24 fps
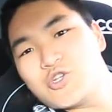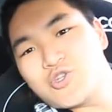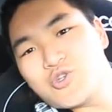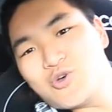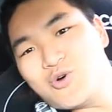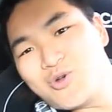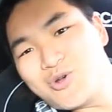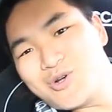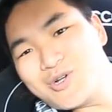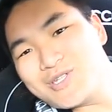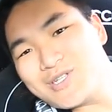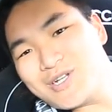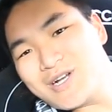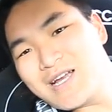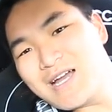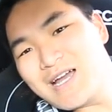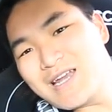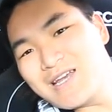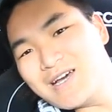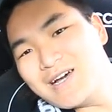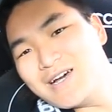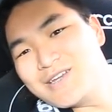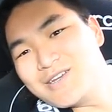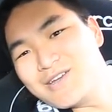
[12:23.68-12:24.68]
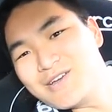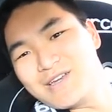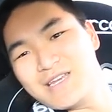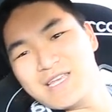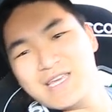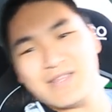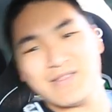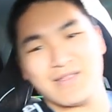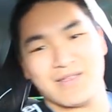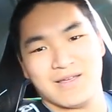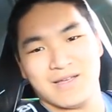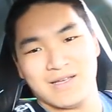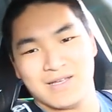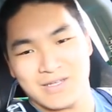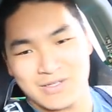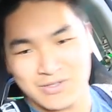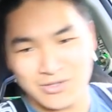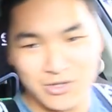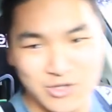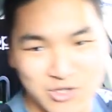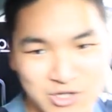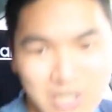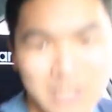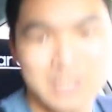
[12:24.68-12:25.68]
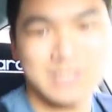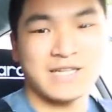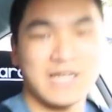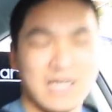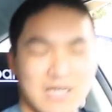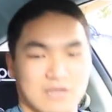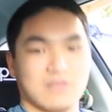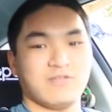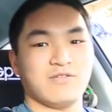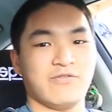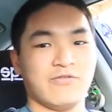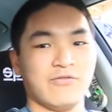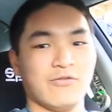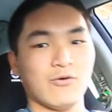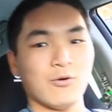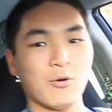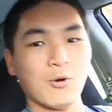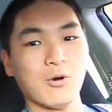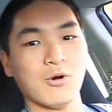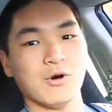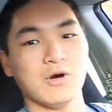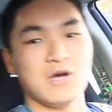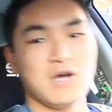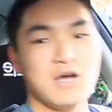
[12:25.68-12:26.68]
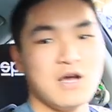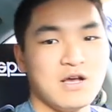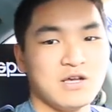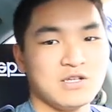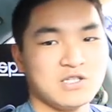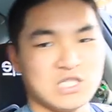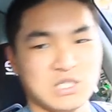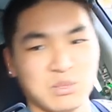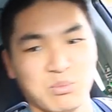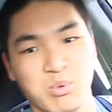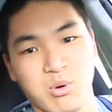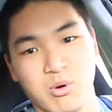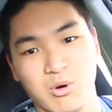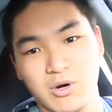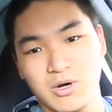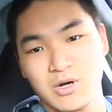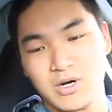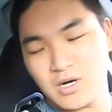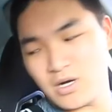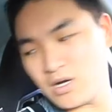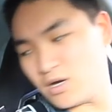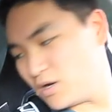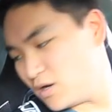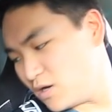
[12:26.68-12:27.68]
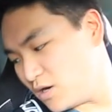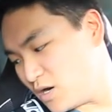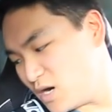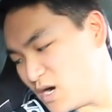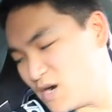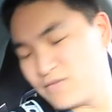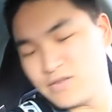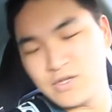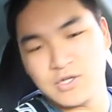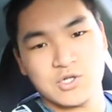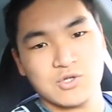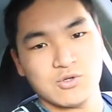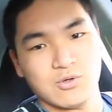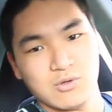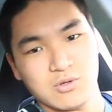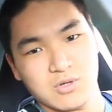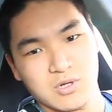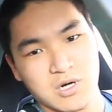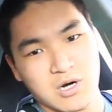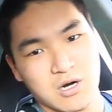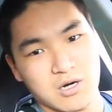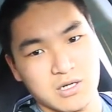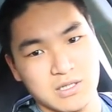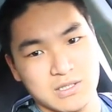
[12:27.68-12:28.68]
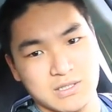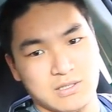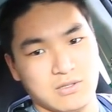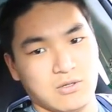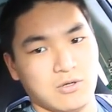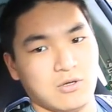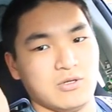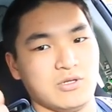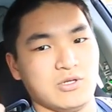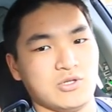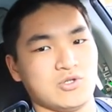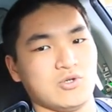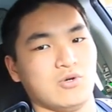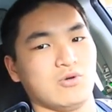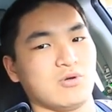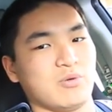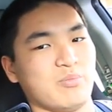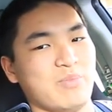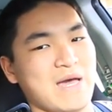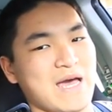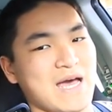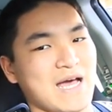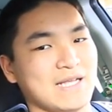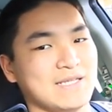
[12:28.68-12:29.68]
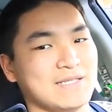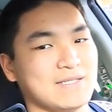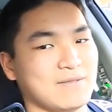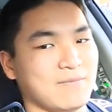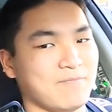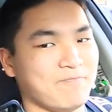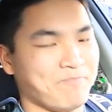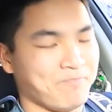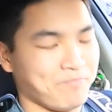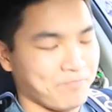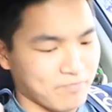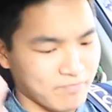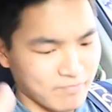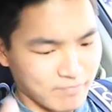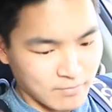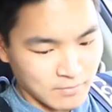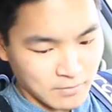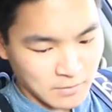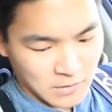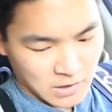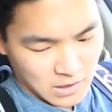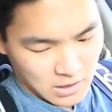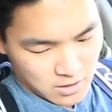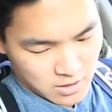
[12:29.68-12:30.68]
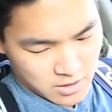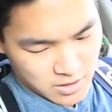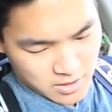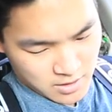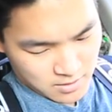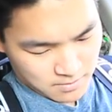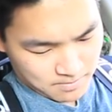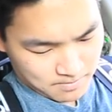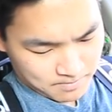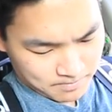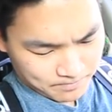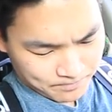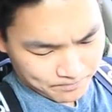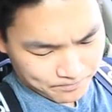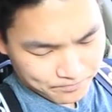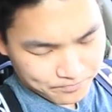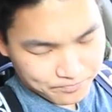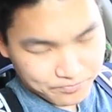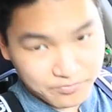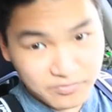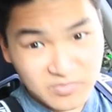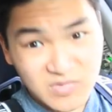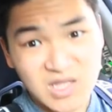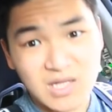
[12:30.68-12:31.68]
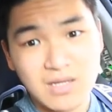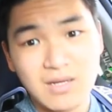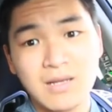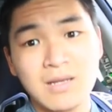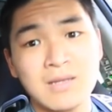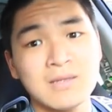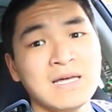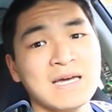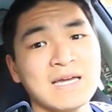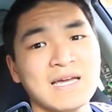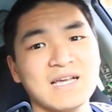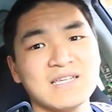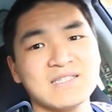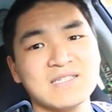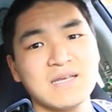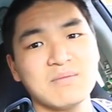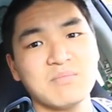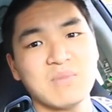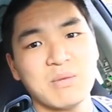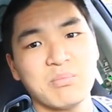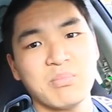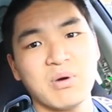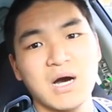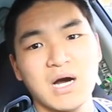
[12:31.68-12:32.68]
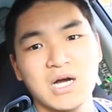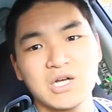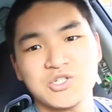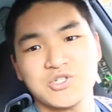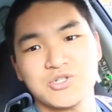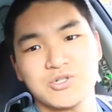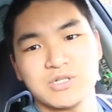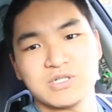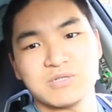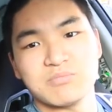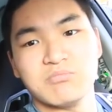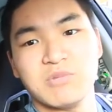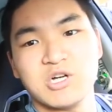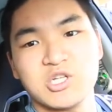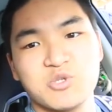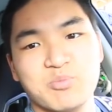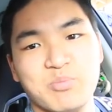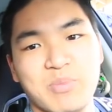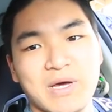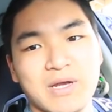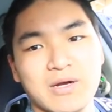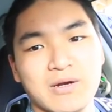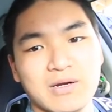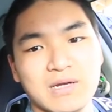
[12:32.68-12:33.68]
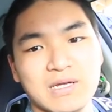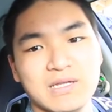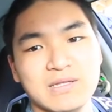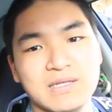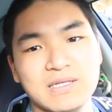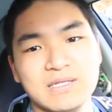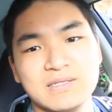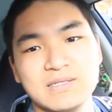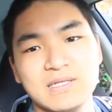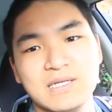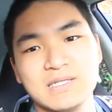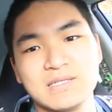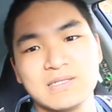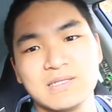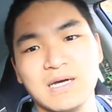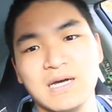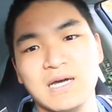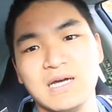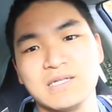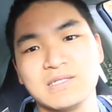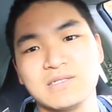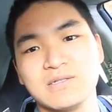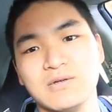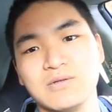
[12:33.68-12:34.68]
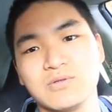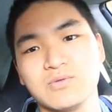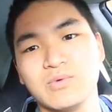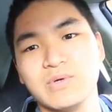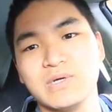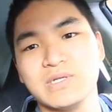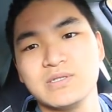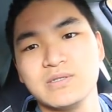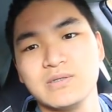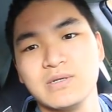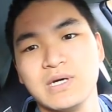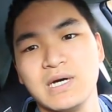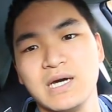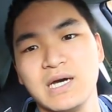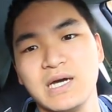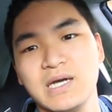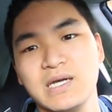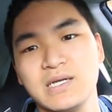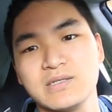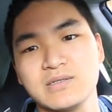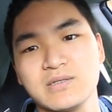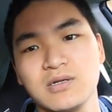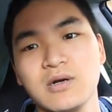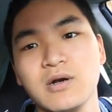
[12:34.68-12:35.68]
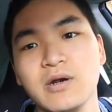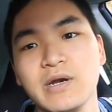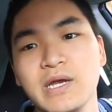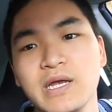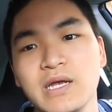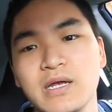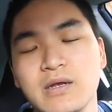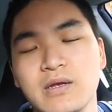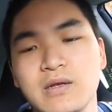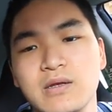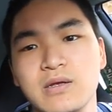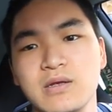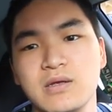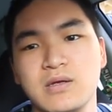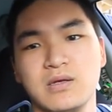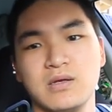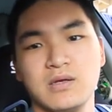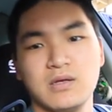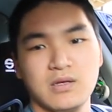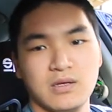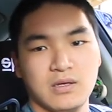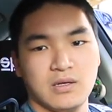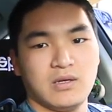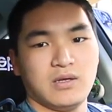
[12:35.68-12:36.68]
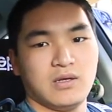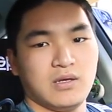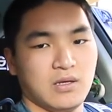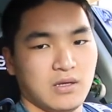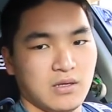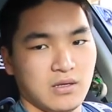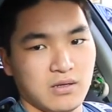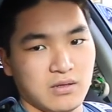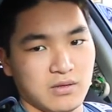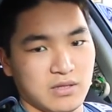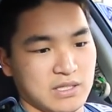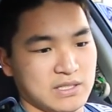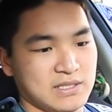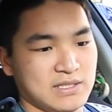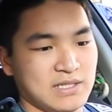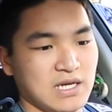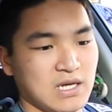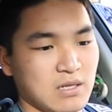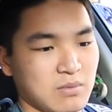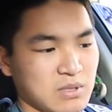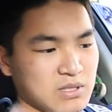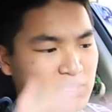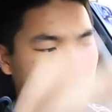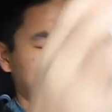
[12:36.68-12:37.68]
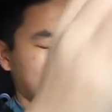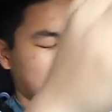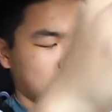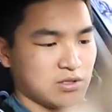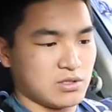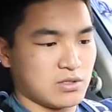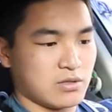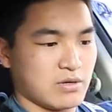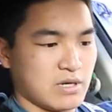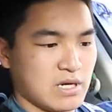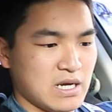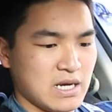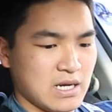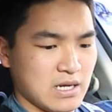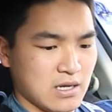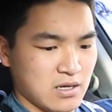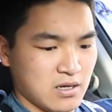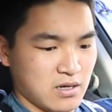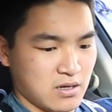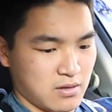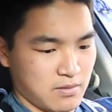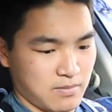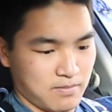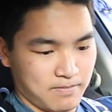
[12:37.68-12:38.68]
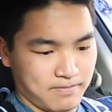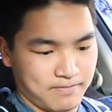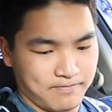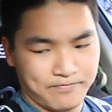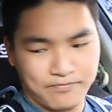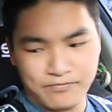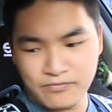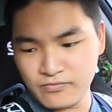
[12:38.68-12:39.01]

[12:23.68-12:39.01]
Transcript: shoulders are kind of underneath, so she doesn't get the full support of the shoulder harness or the shoulder pads. Um, like I said, my posture is much better in these seats. The ISO is way too high, sorry. The seating position is great. Um,